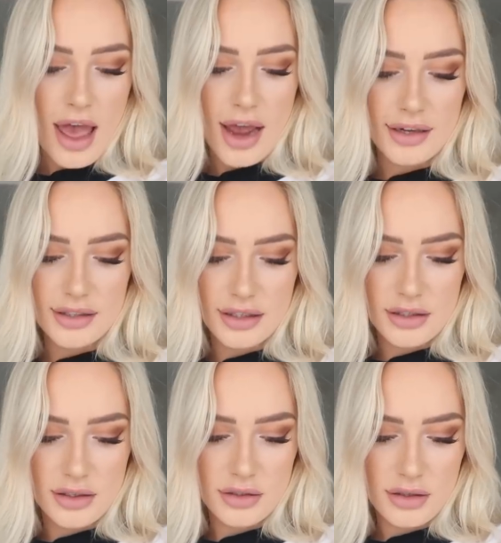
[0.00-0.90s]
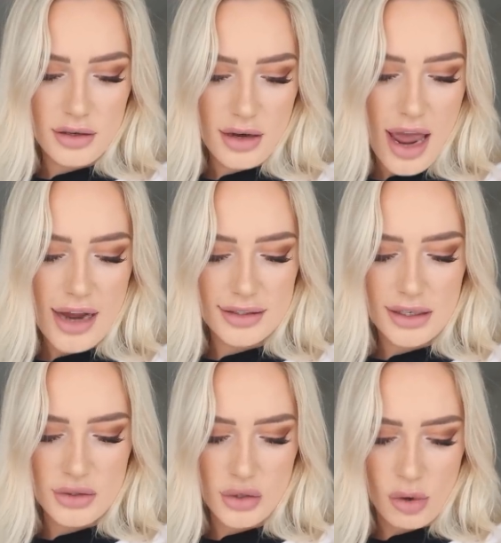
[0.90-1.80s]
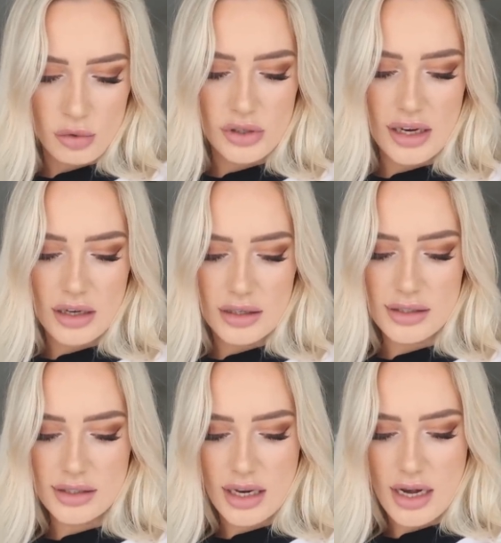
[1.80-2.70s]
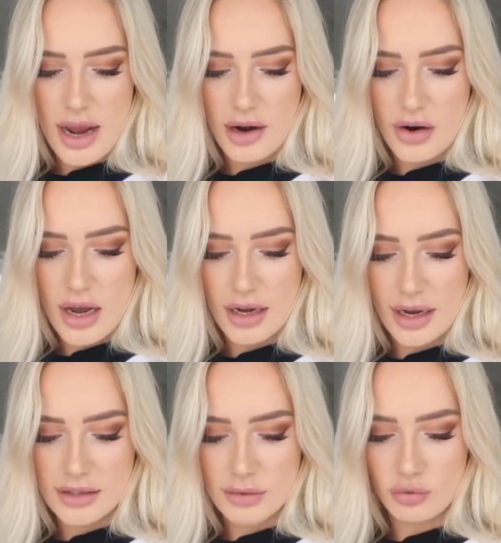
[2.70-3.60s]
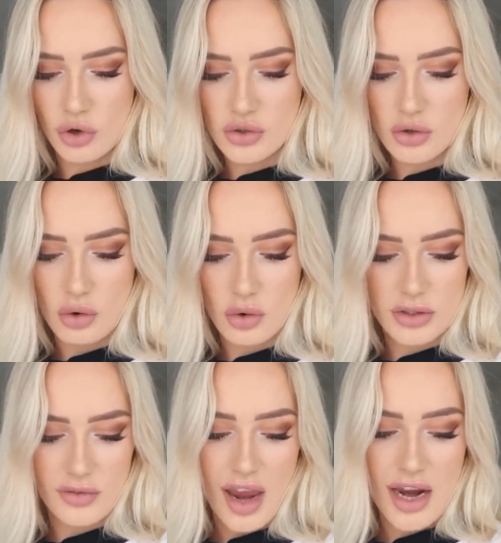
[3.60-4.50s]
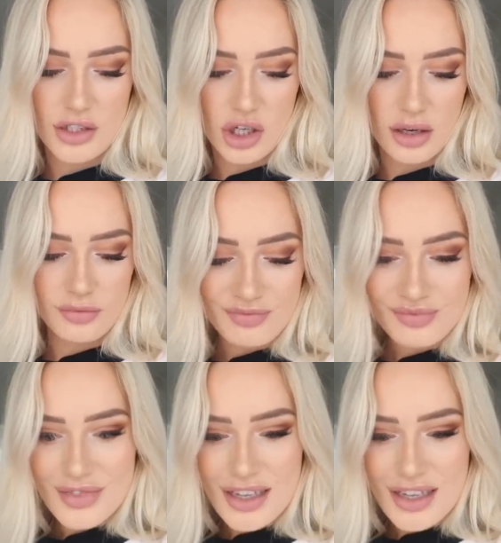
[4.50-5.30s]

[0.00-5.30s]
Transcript: acts in acts in dermal inner skin area against root cause of aging